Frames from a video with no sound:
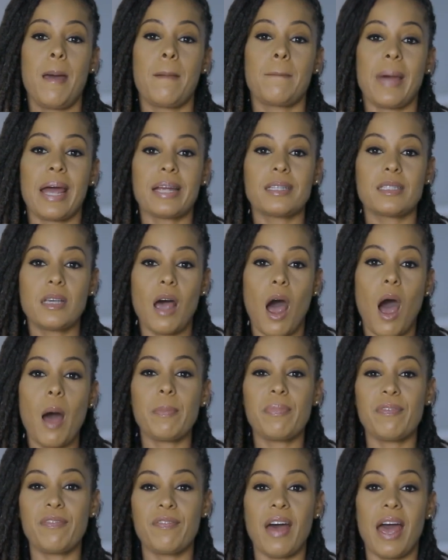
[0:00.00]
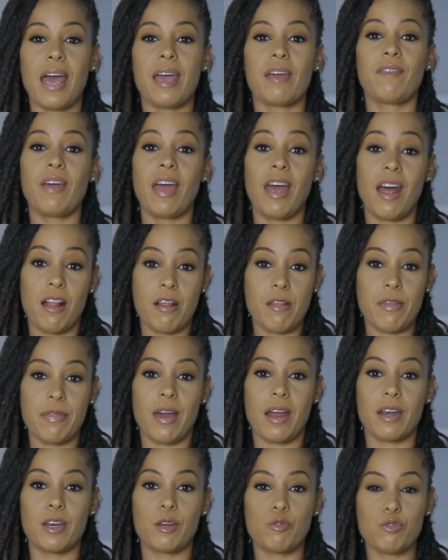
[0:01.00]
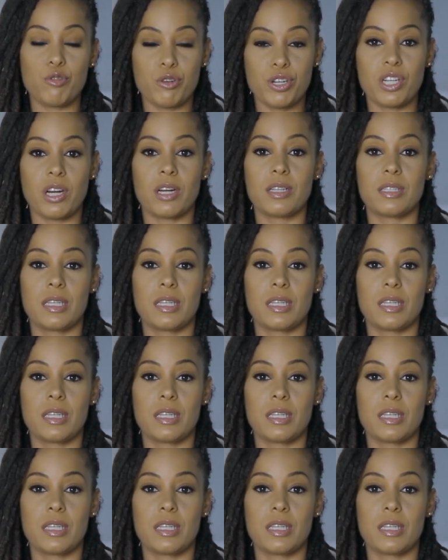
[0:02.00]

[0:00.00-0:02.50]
my top 5 health and nutrition